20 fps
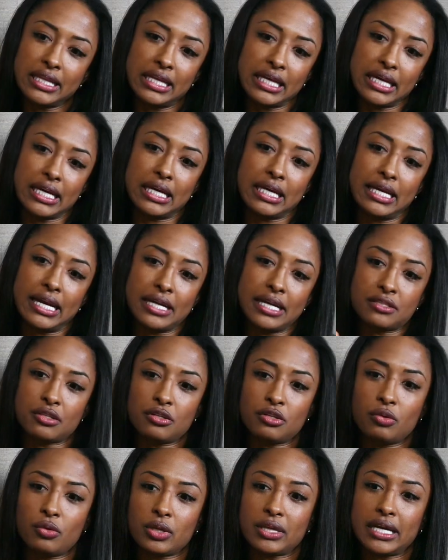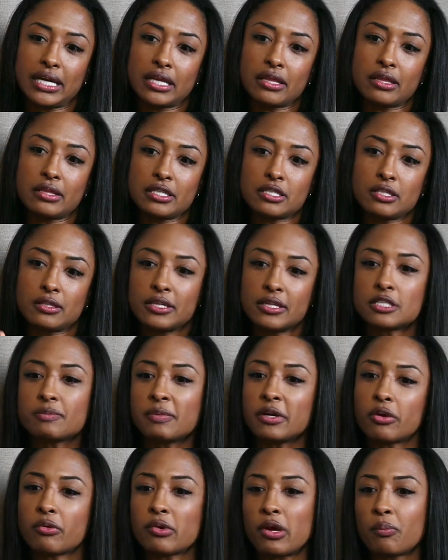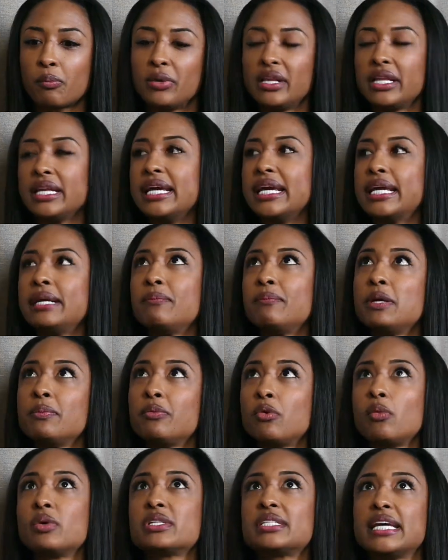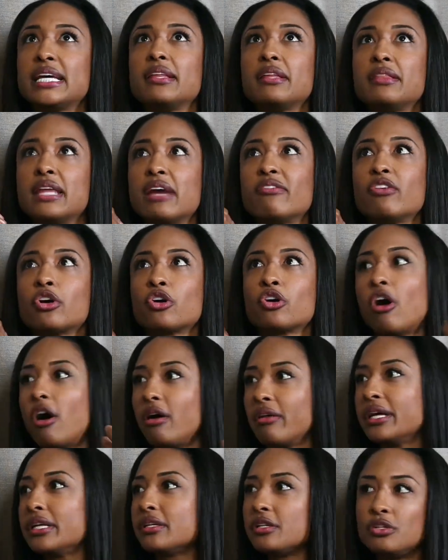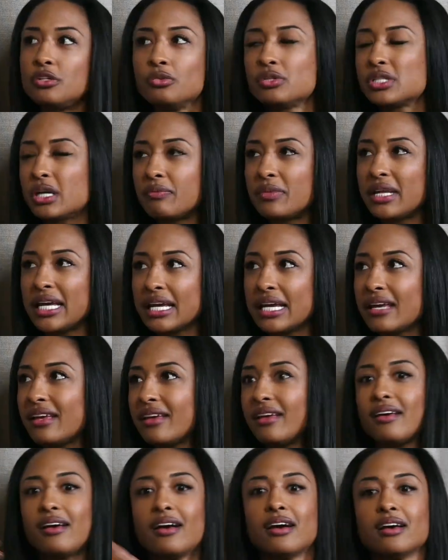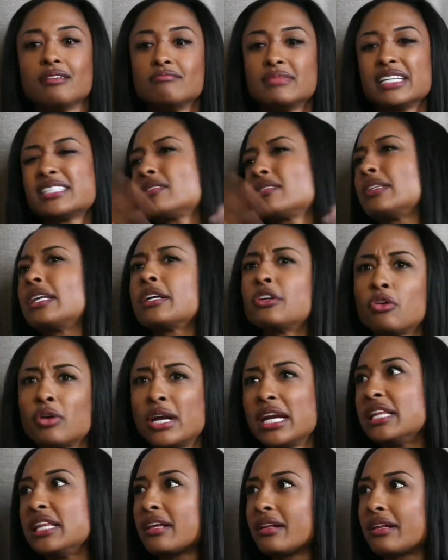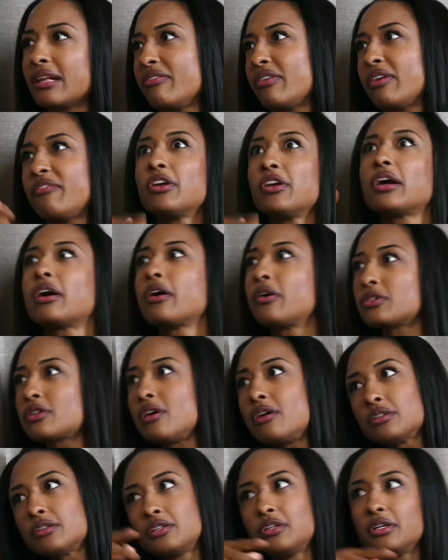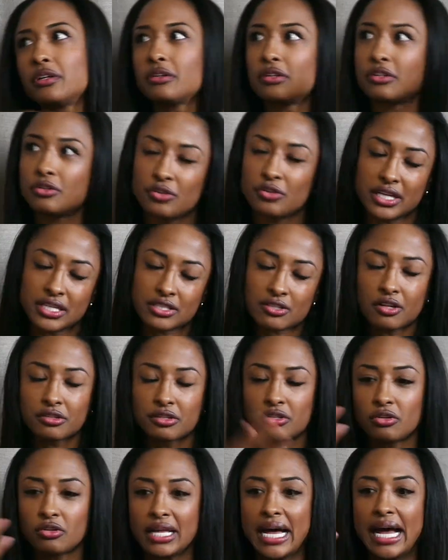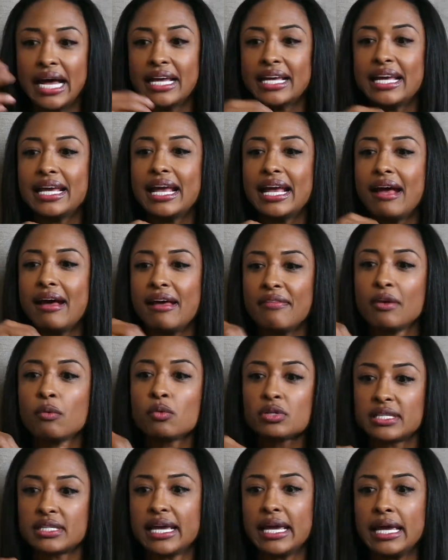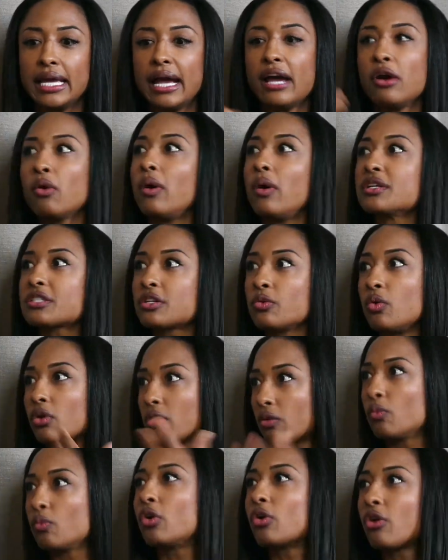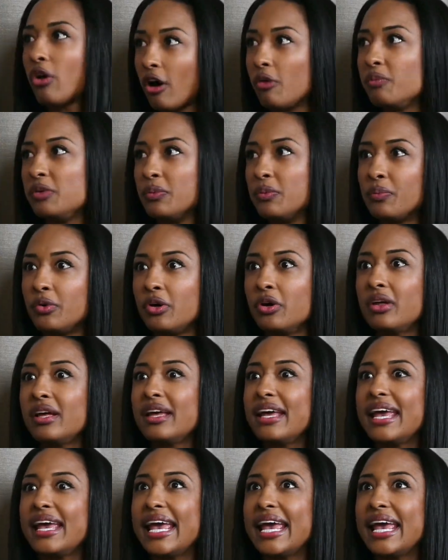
I think it has to do with like the spirit realm, really, and people will say that they have a calling to do something. That's, you know, anything in life. I feel like I was called to do this, called to do that, and they will say ayahuasca will call people,